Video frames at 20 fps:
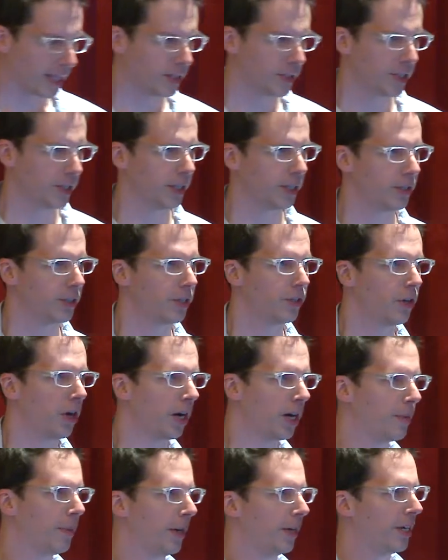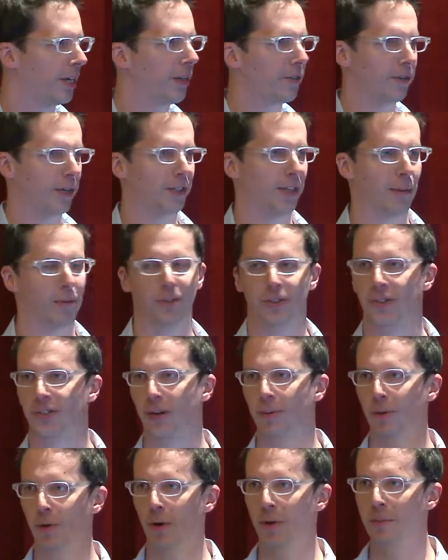like to, to talk about another example. Since
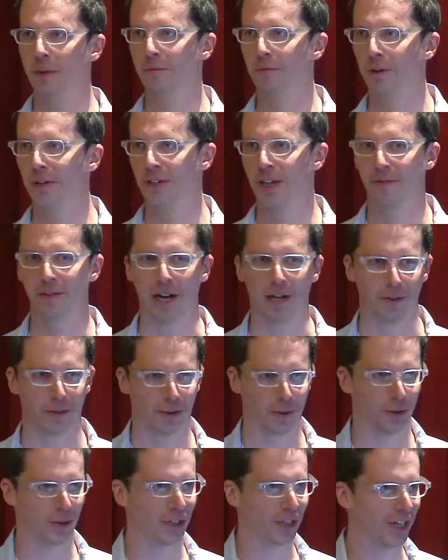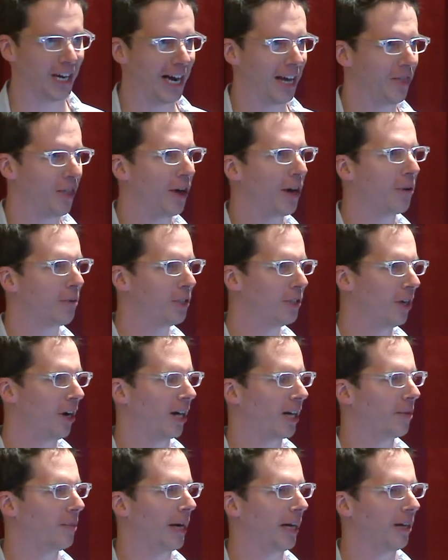I'm going before David Altshuler, I thought I would
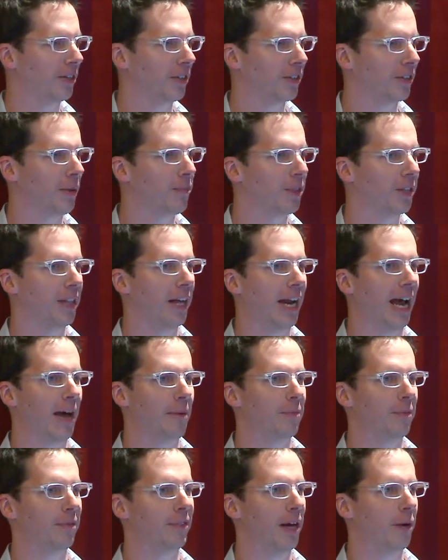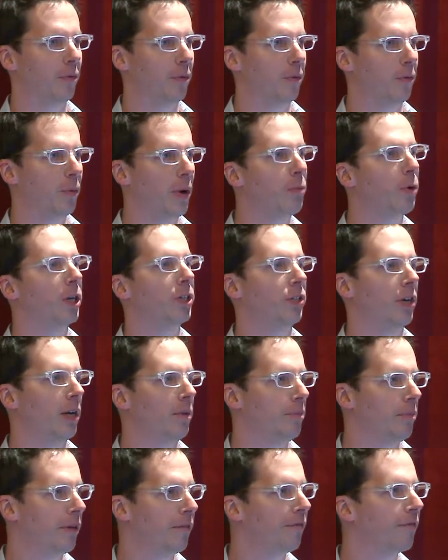talk about something that, hap- that we worked
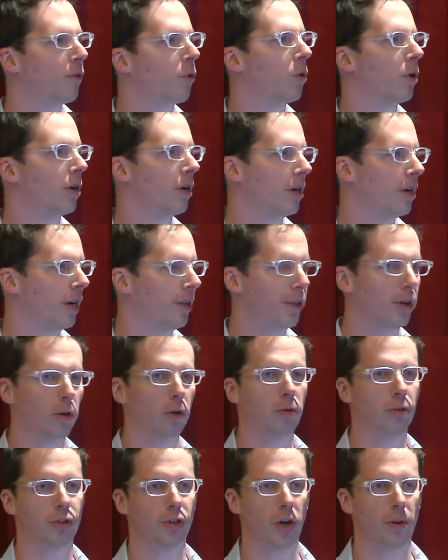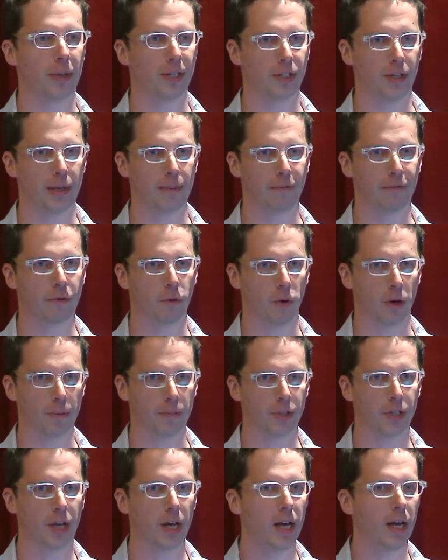on before the Google Genomics team
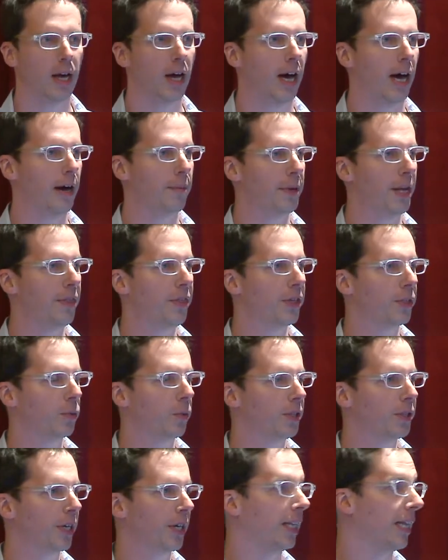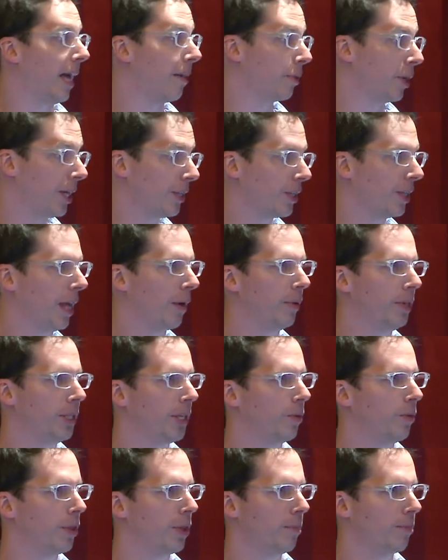formed. Um, and this was a collaboration that we
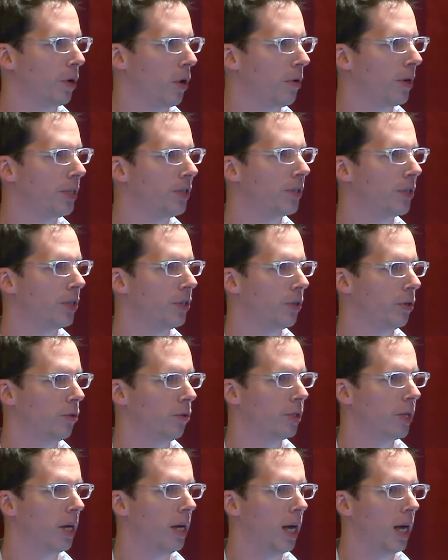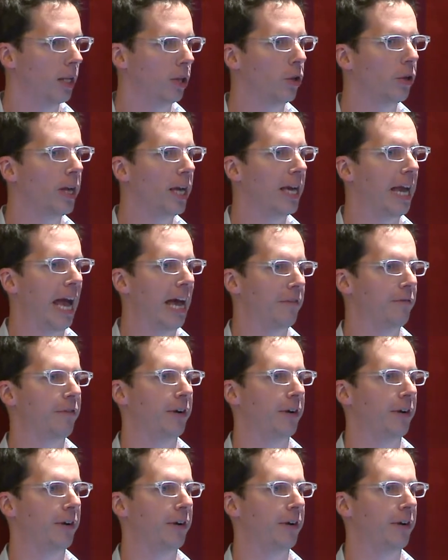did with the Broad Institute looking at